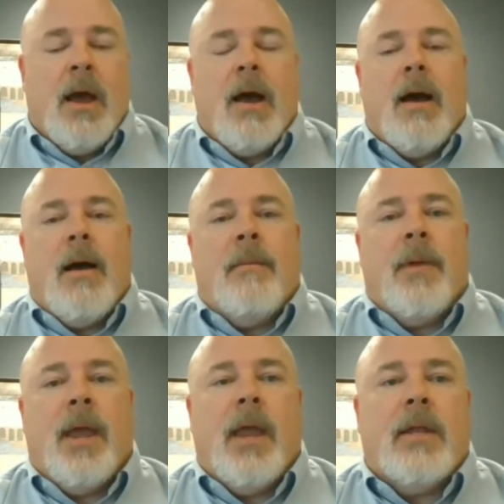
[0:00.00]

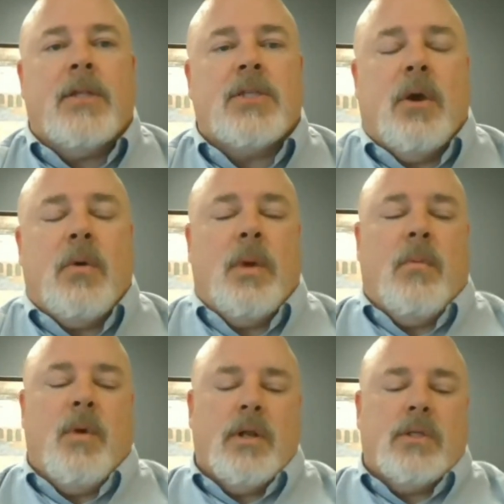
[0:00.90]
And so we
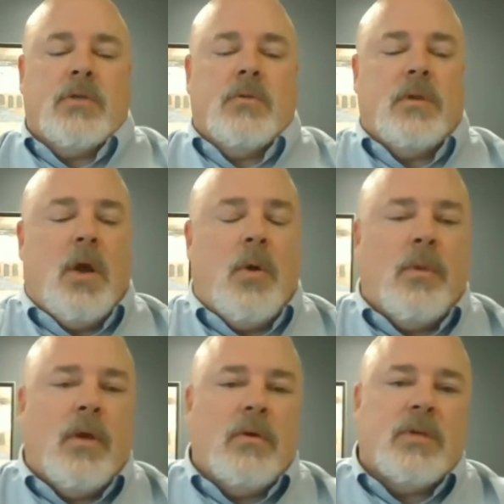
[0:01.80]
want to
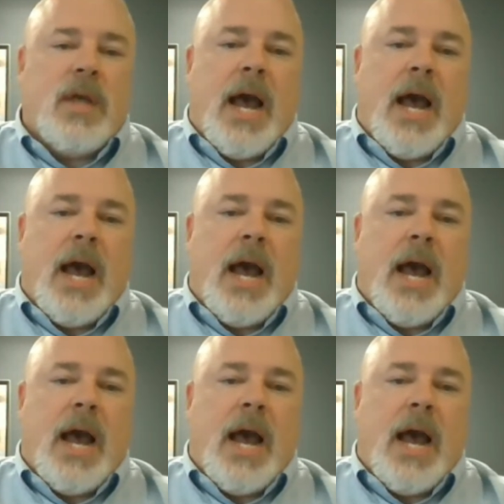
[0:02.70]
loan those